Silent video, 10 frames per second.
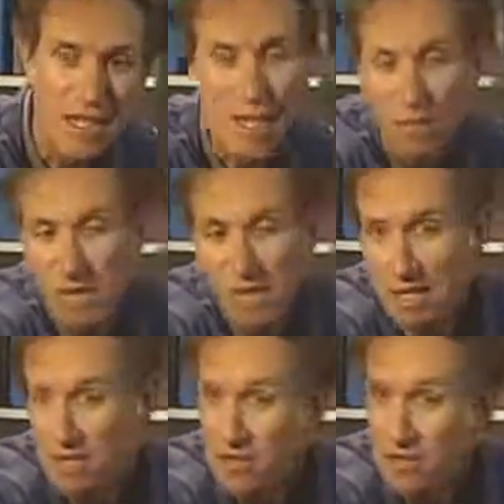and we
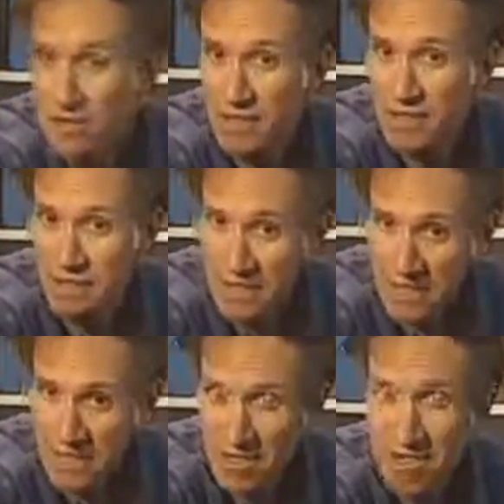are therefore
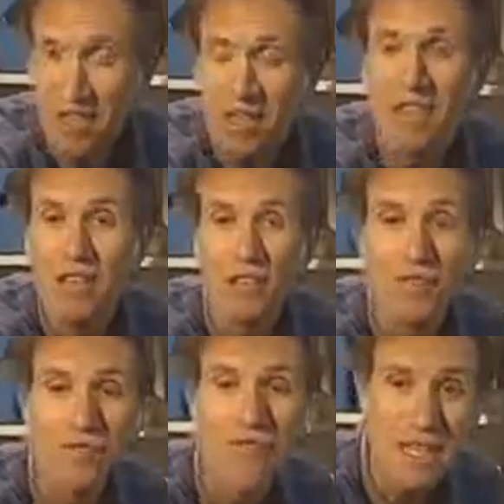invited
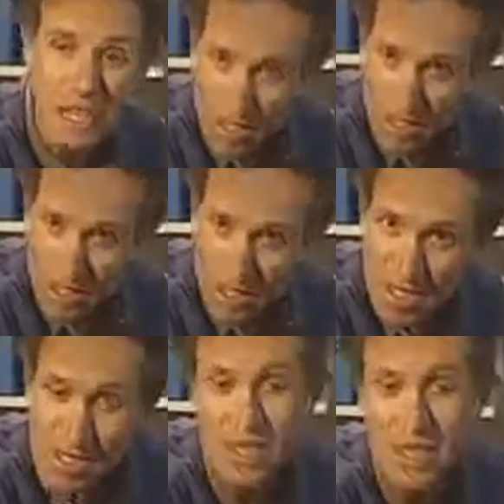to direct the
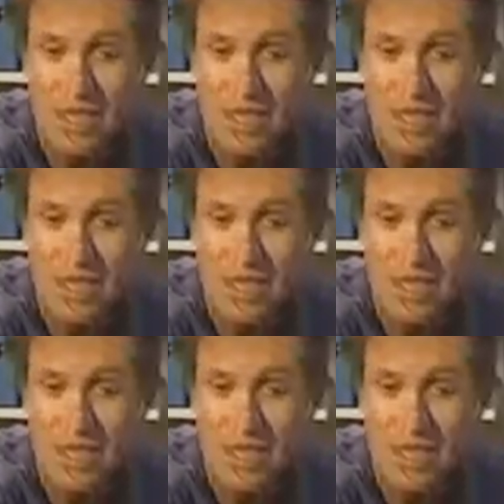sun